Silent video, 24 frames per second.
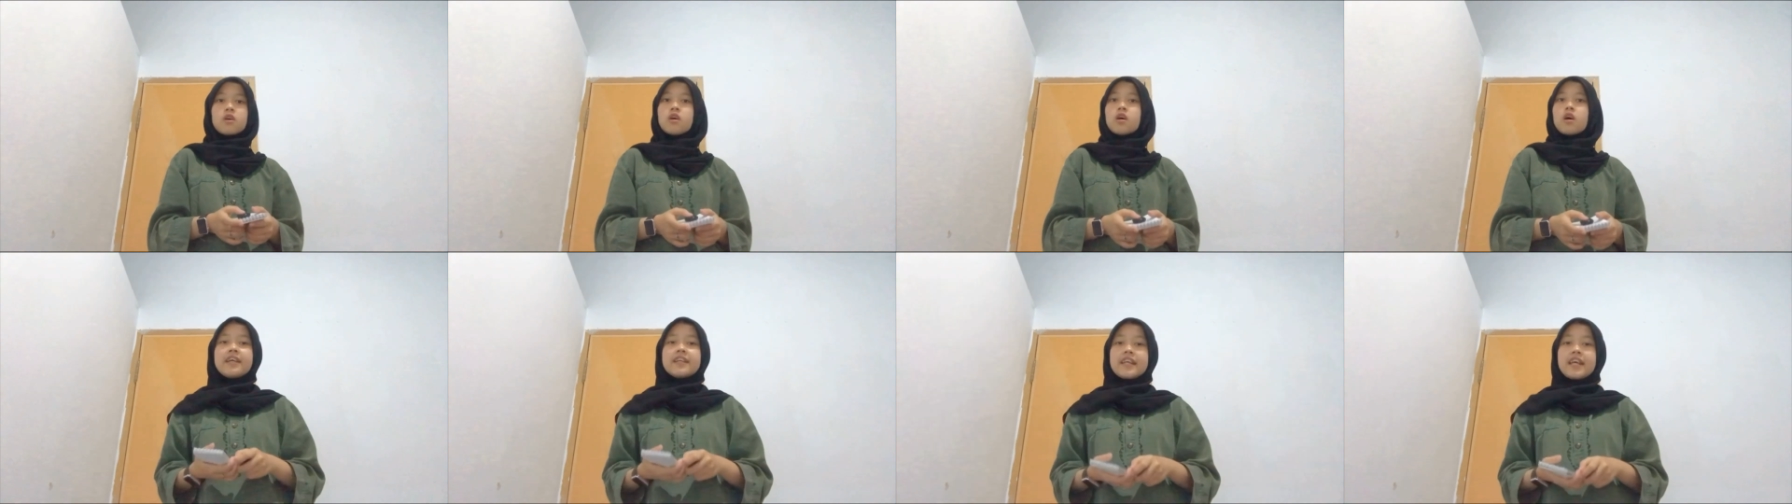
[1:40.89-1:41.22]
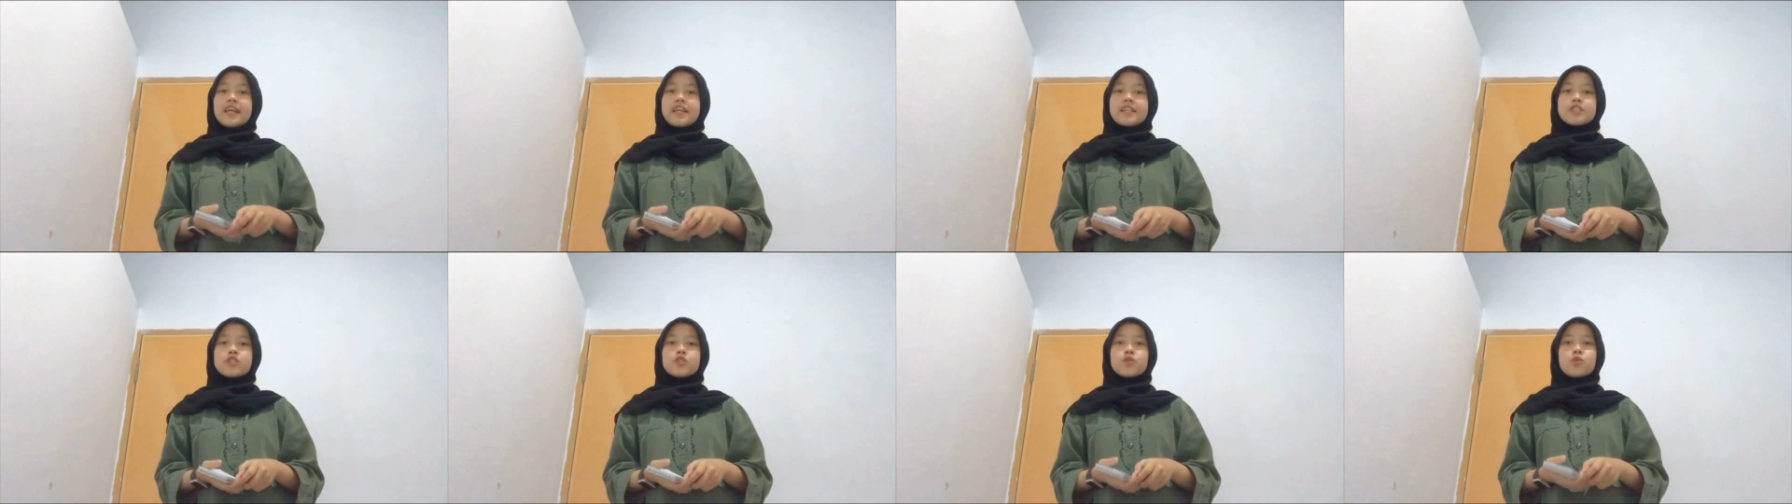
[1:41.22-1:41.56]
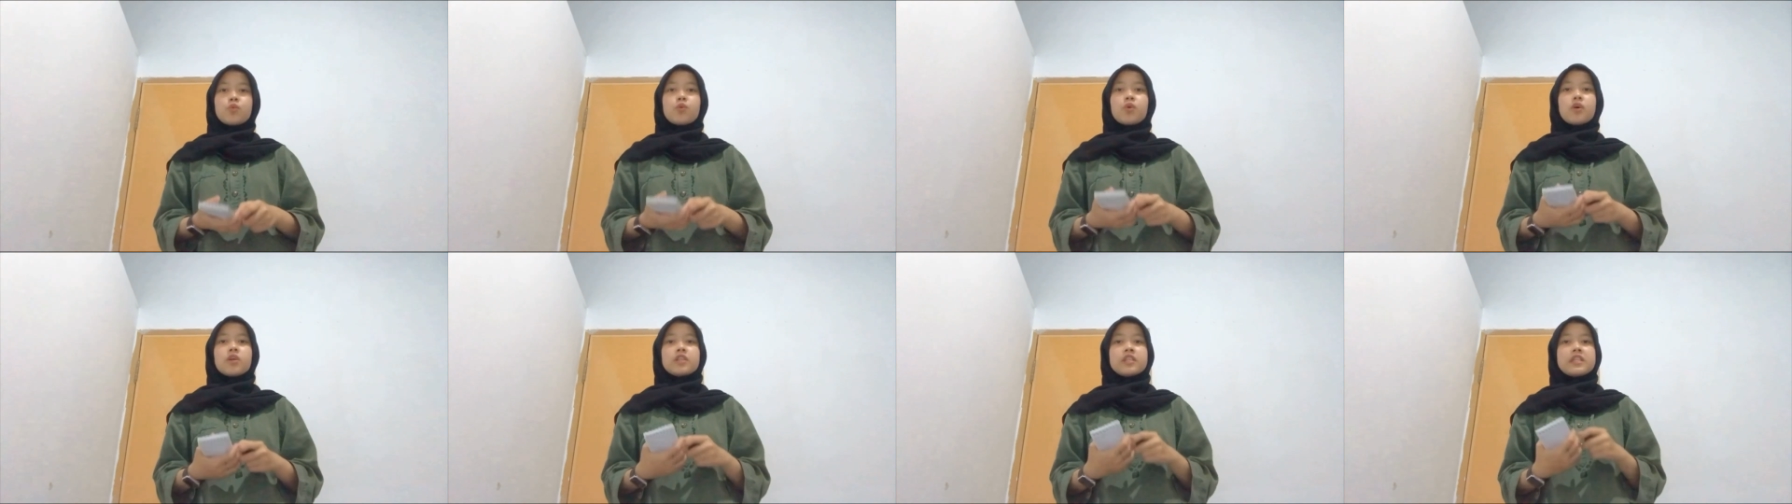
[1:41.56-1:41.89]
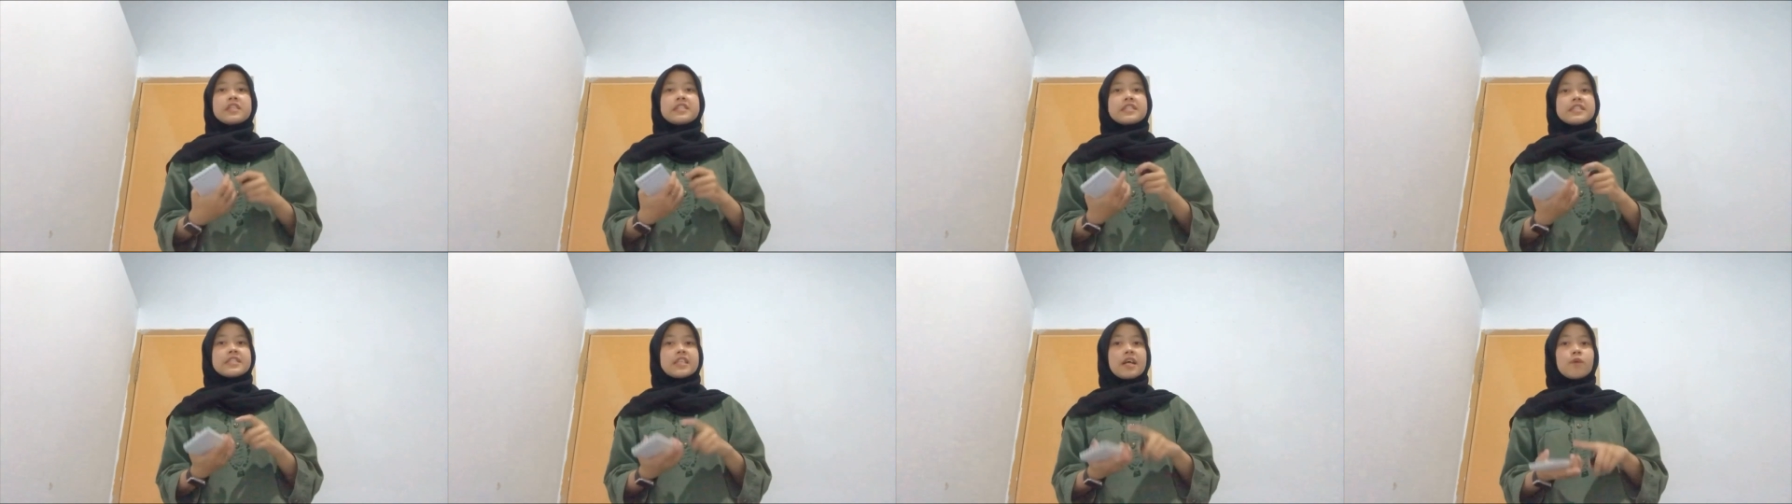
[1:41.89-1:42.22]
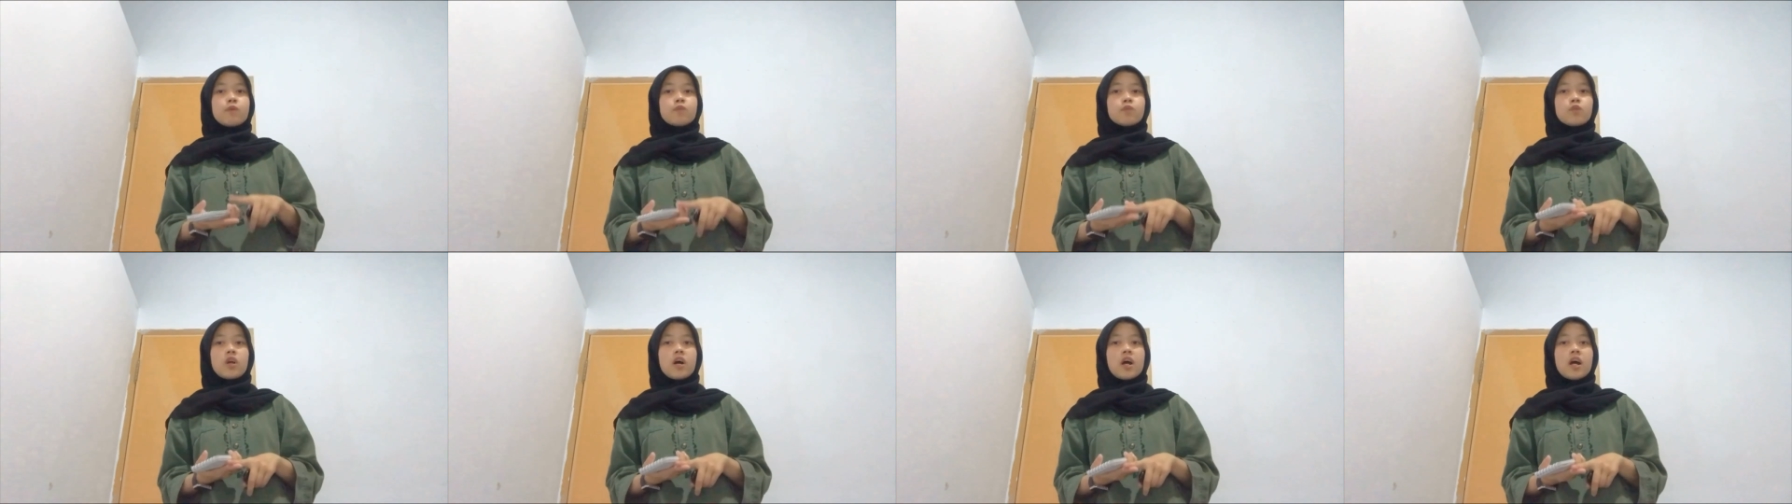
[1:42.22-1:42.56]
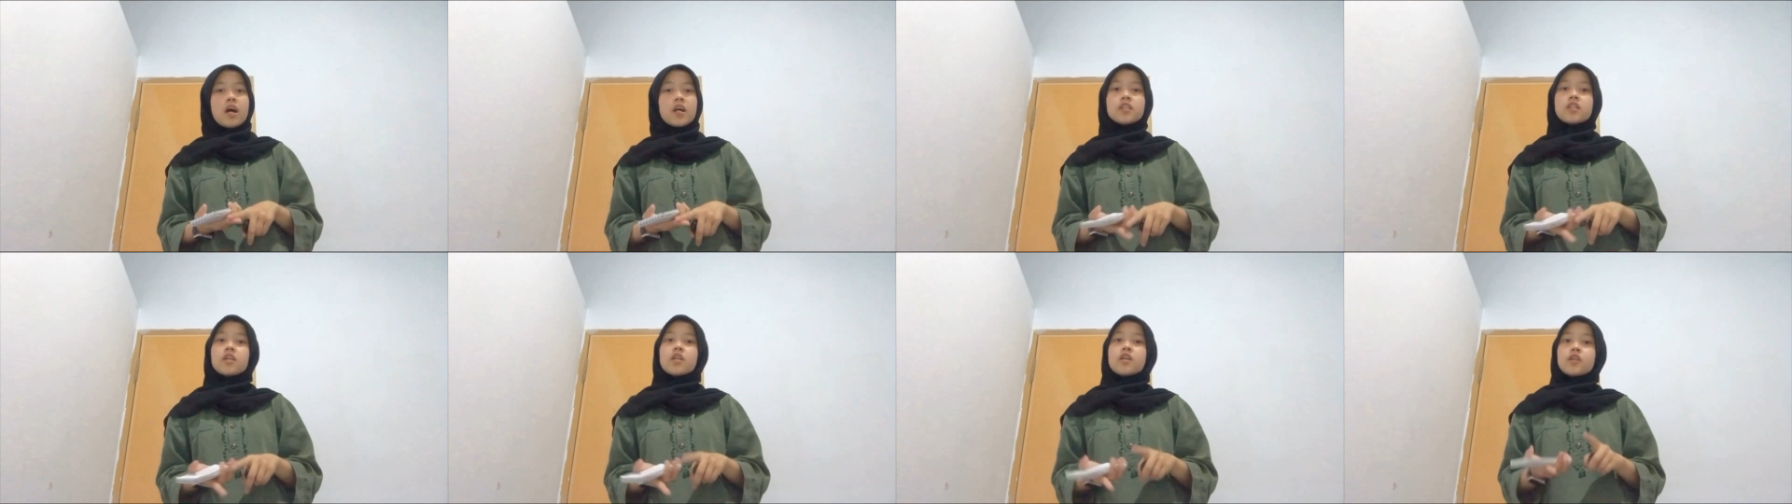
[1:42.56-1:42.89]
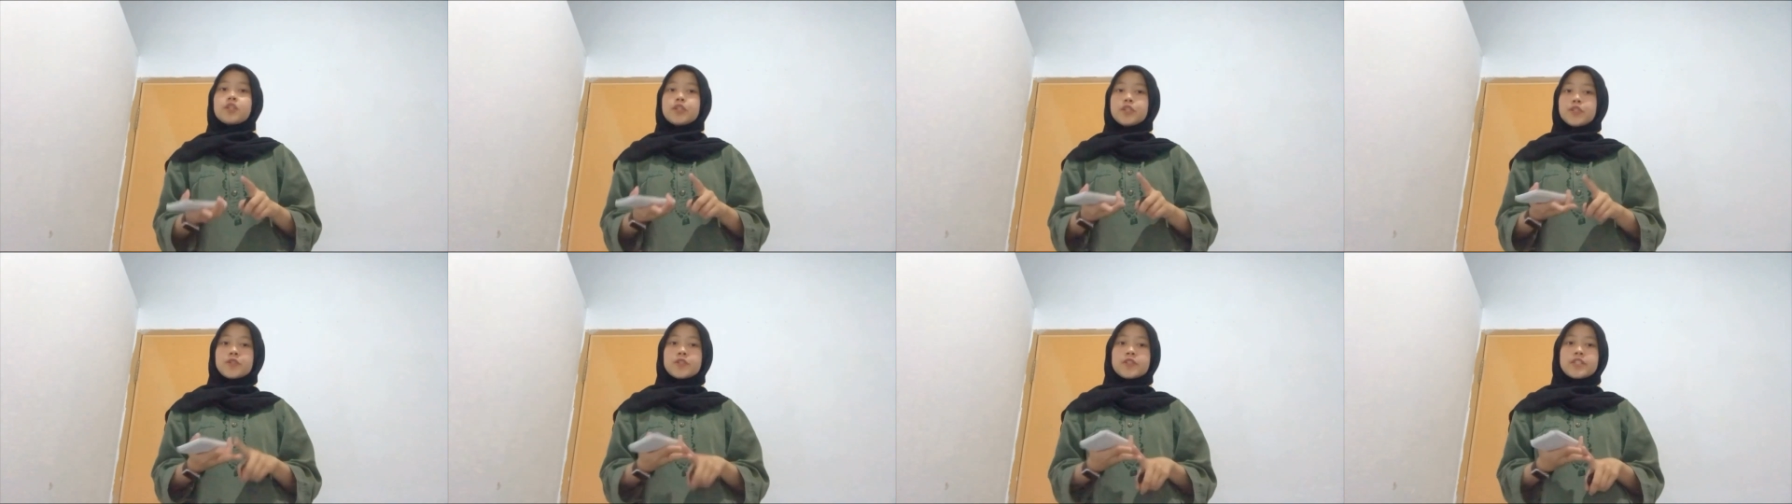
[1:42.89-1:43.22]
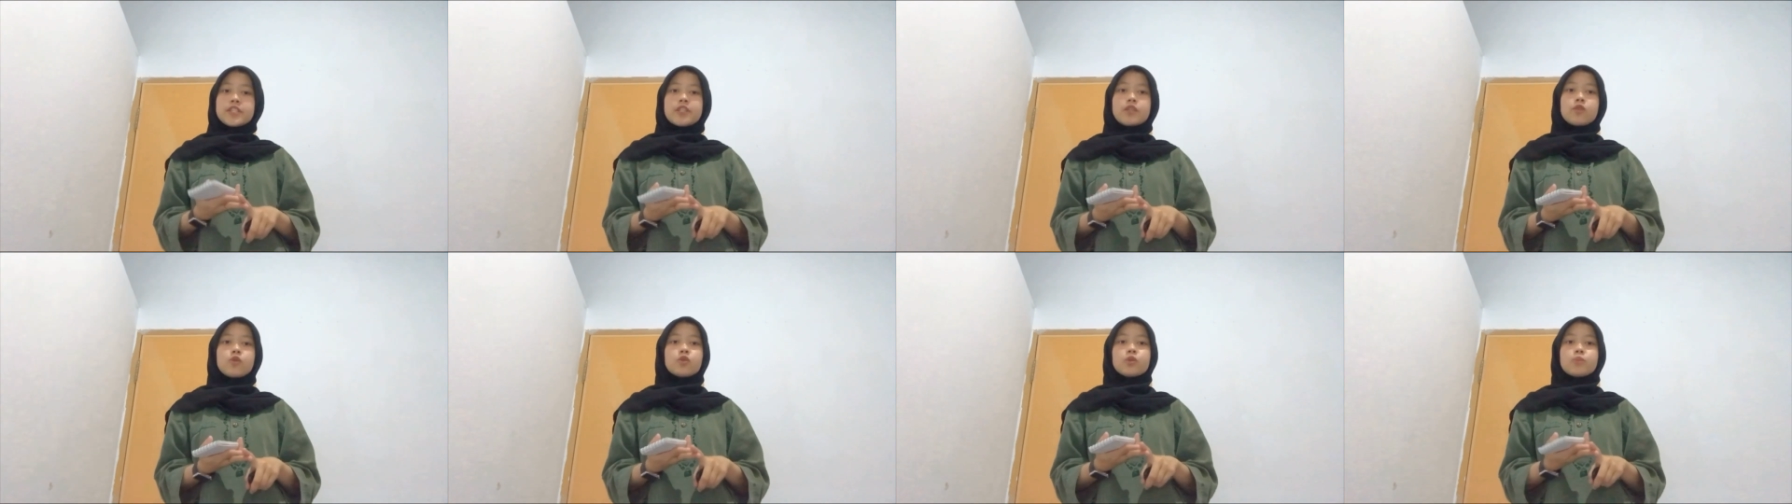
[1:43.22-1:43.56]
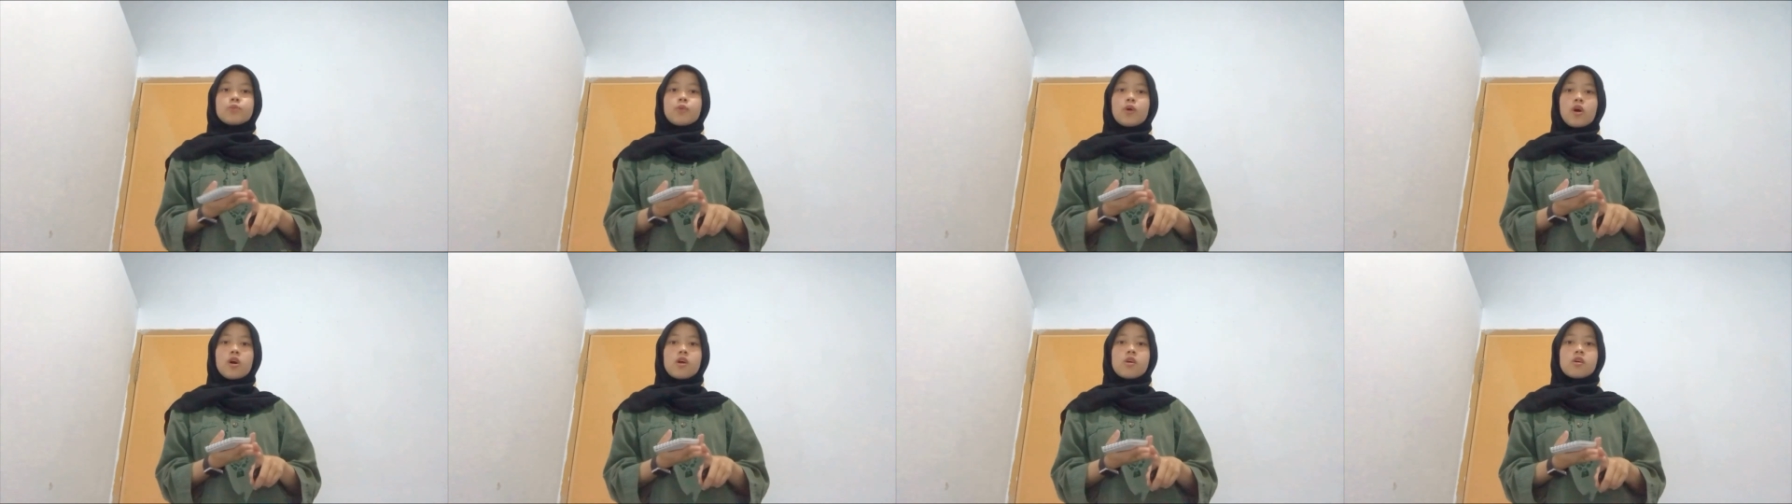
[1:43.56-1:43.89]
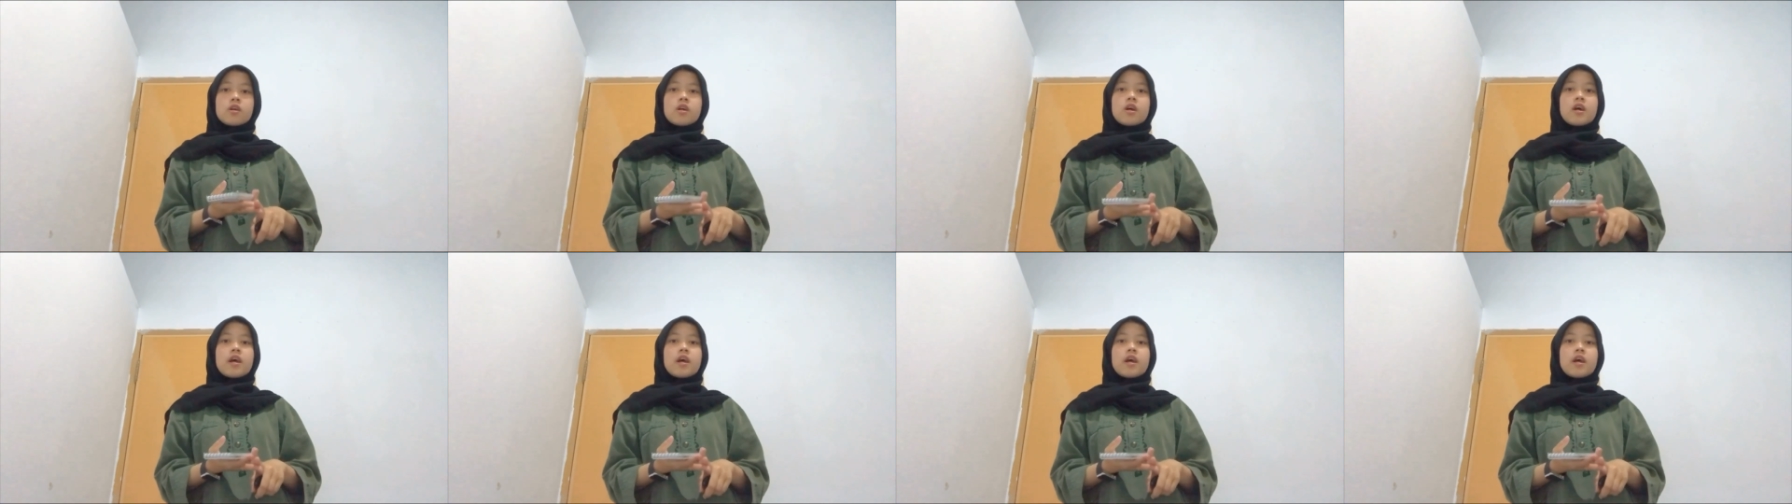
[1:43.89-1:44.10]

Next, quoting someone, using humor,